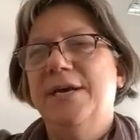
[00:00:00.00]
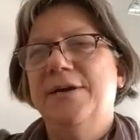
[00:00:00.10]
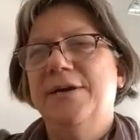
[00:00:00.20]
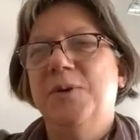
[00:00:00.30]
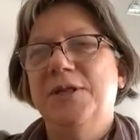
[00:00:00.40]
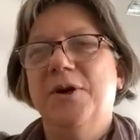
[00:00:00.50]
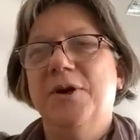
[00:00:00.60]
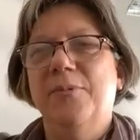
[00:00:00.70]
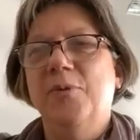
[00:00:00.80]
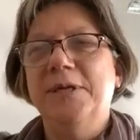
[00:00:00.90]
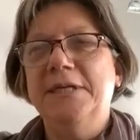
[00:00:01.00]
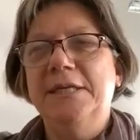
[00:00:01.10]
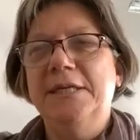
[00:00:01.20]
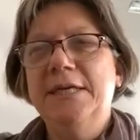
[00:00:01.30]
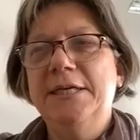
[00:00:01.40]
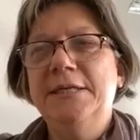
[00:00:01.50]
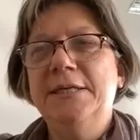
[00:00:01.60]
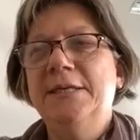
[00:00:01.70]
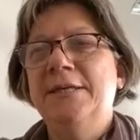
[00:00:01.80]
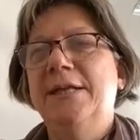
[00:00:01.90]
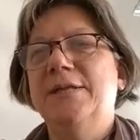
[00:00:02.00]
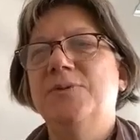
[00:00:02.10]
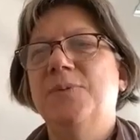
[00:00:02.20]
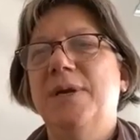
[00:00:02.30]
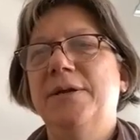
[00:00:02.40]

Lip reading: here's what the carbon-14 did. And that's